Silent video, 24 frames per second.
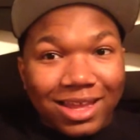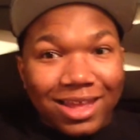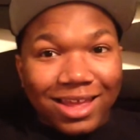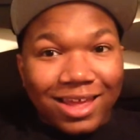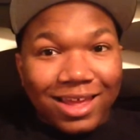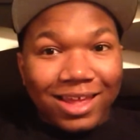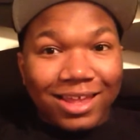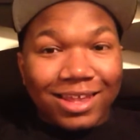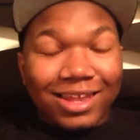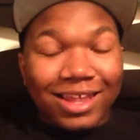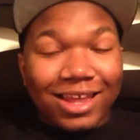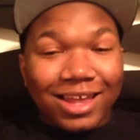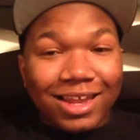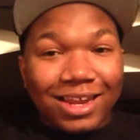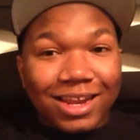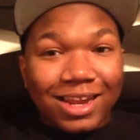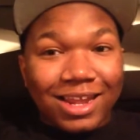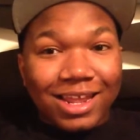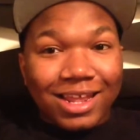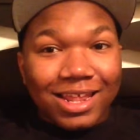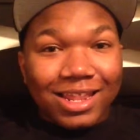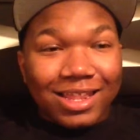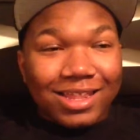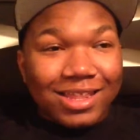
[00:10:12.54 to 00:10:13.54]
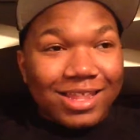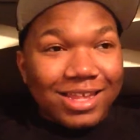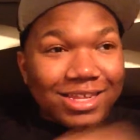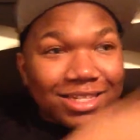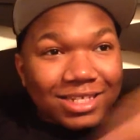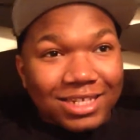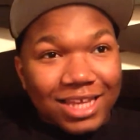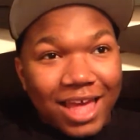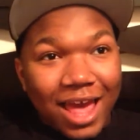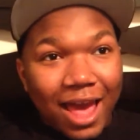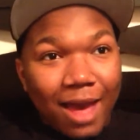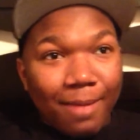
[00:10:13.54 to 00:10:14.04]
and then
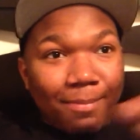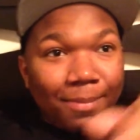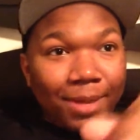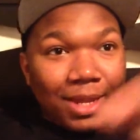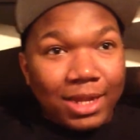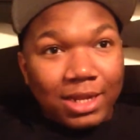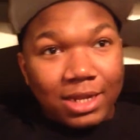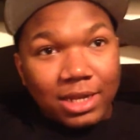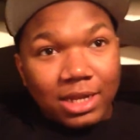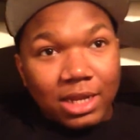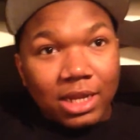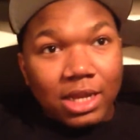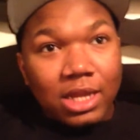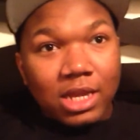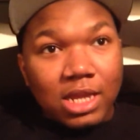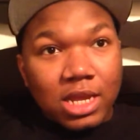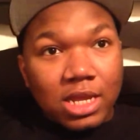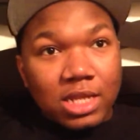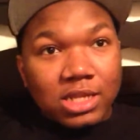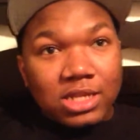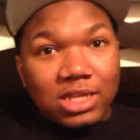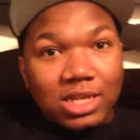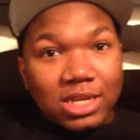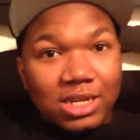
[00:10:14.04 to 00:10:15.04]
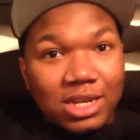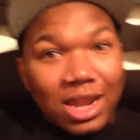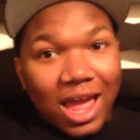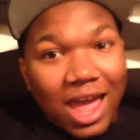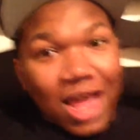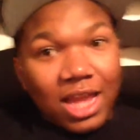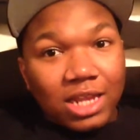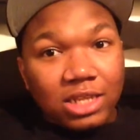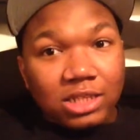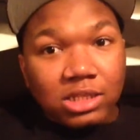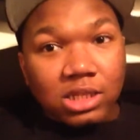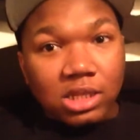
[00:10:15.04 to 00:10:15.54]
this happened
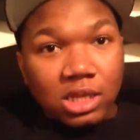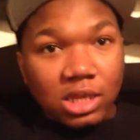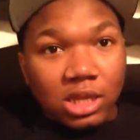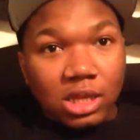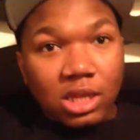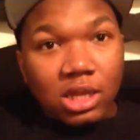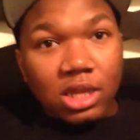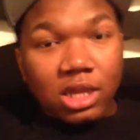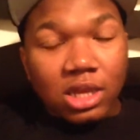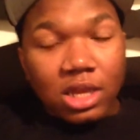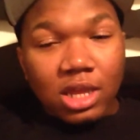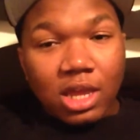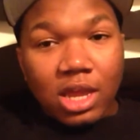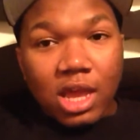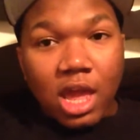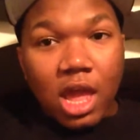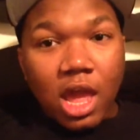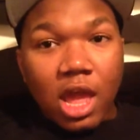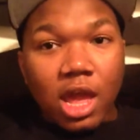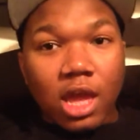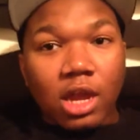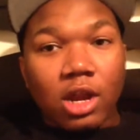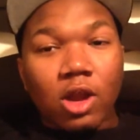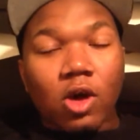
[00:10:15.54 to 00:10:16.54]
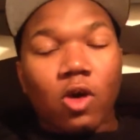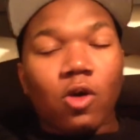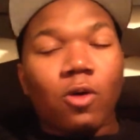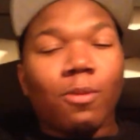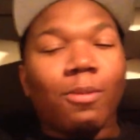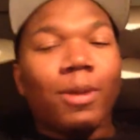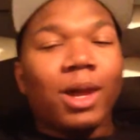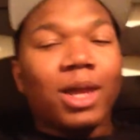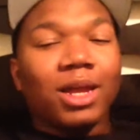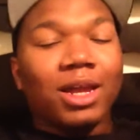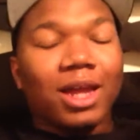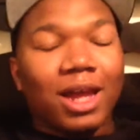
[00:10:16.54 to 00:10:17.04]
tonight, and oh
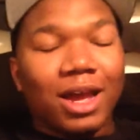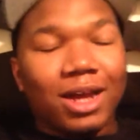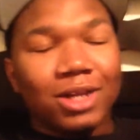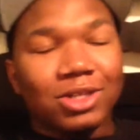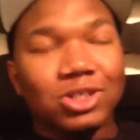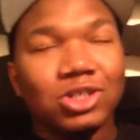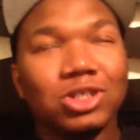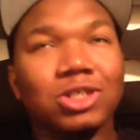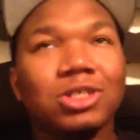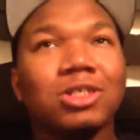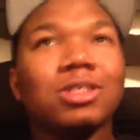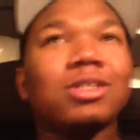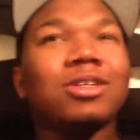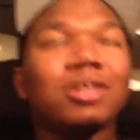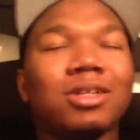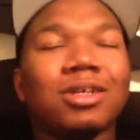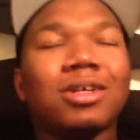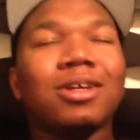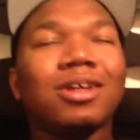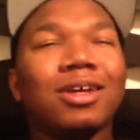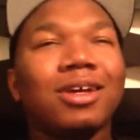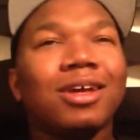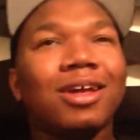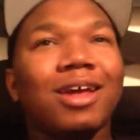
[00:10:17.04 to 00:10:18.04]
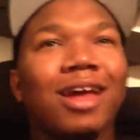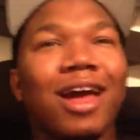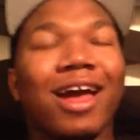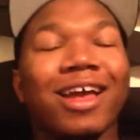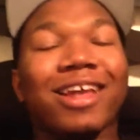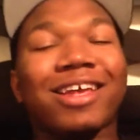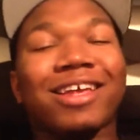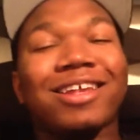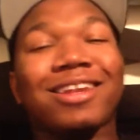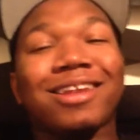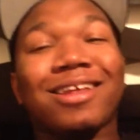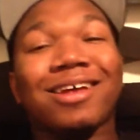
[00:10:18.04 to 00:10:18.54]
my gosh. I
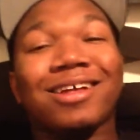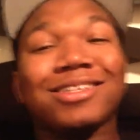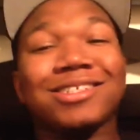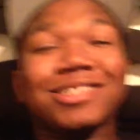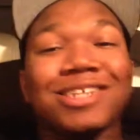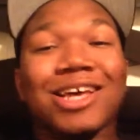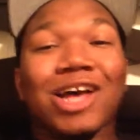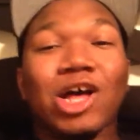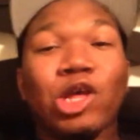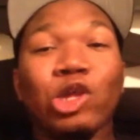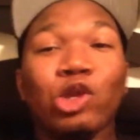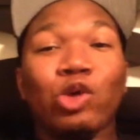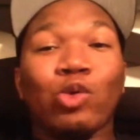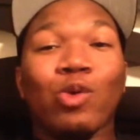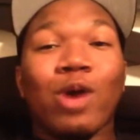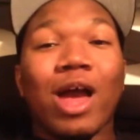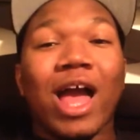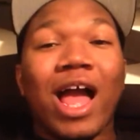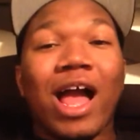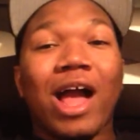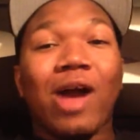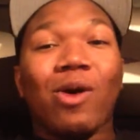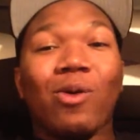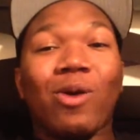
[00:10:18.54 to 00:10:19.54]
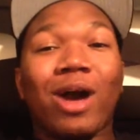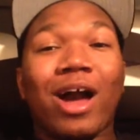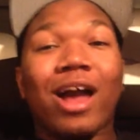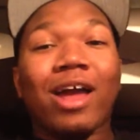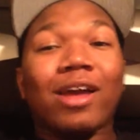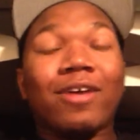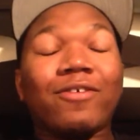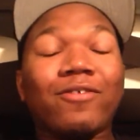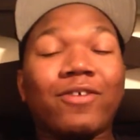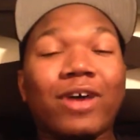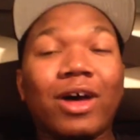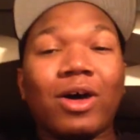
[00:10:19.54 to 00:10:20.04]
cannot tell you how I
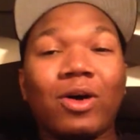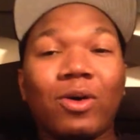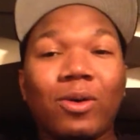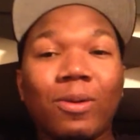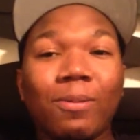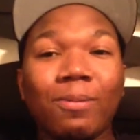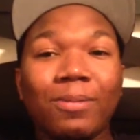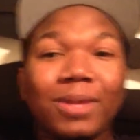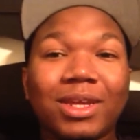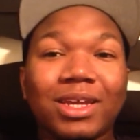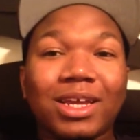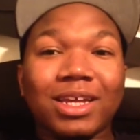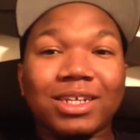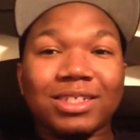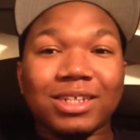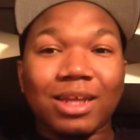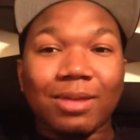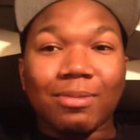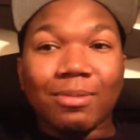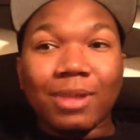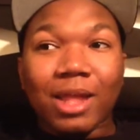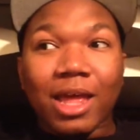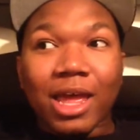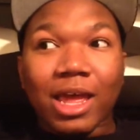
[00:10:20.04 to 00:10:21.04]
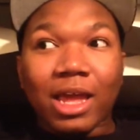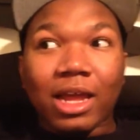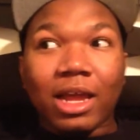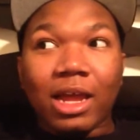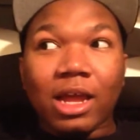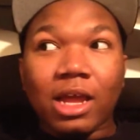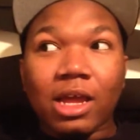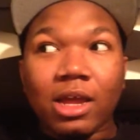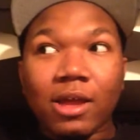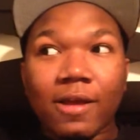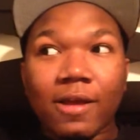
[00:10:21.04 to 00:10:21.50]
felt because I'm like,